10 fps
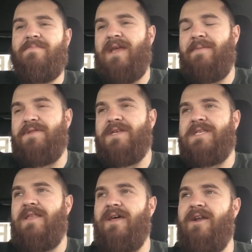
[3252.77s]
To be able
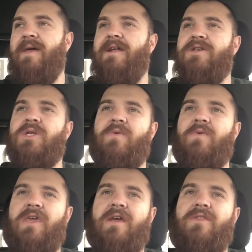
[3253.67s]
to say that on that
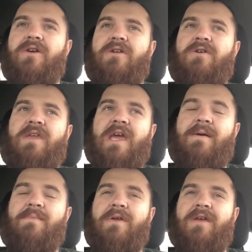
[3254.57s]
July weekend, they're going to go
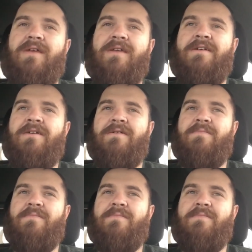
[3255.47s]
camping